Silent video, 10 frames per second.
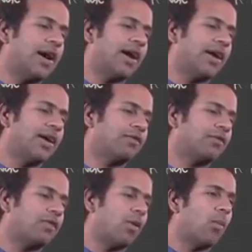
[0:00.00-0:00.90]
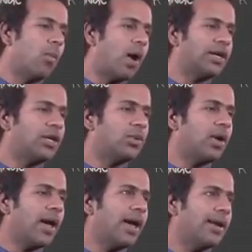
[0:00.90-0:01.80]
I from 1
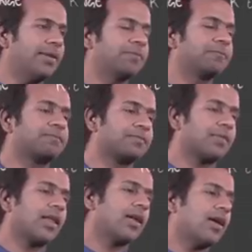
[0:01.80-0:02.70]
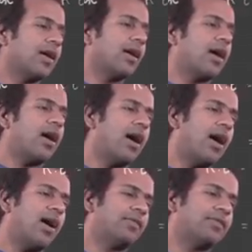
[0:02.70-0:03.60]
to n
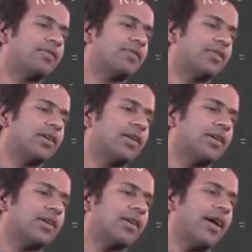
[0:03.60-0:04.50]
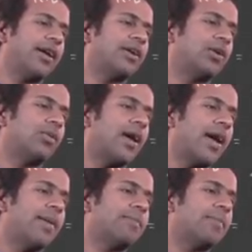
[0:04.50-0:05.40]
half into
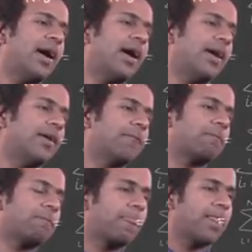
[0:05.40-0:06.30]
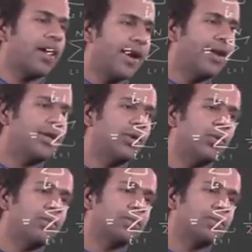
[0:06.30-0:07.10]
mi into